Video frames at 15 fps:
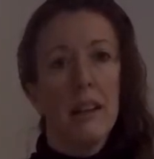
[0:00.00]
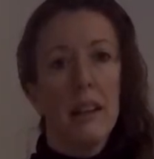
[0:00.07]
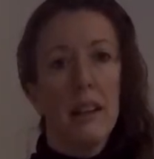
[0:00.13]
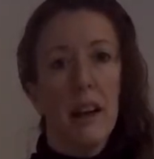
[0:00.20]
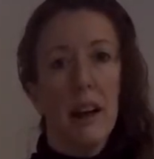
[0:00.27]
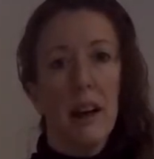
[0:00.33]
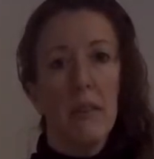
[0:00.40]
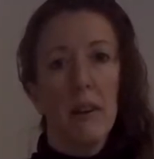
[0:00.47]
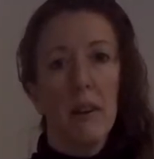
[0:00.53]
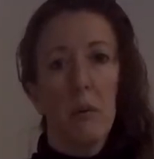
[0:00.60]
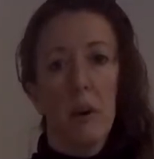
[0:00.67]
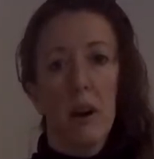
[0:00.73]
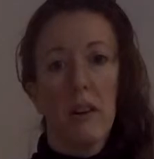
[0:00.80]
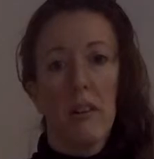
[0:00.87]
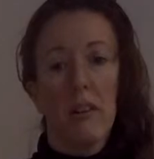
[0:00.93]
Now we're going to
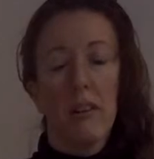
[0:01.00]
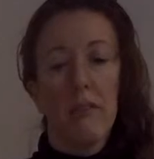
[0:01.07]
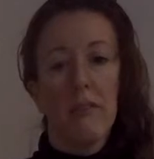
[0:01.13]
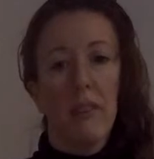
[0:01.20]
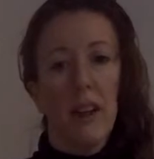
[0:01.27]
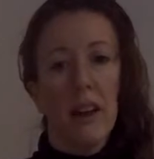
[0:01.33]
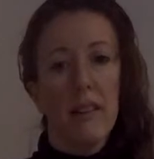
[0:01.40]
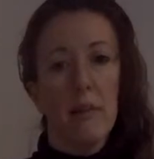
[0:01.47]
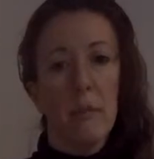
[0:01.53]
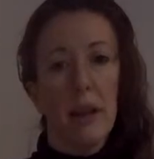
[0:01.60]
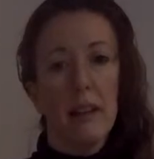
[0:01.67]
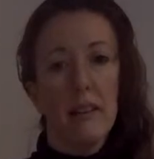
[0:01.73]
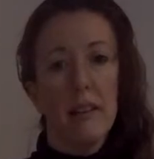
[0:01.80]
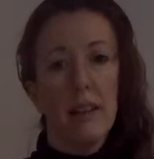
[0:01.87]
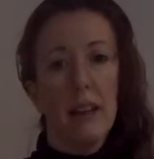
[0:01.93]
work on some
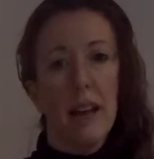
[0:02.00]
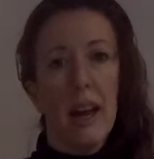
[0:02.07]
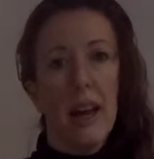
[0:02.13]
flexibility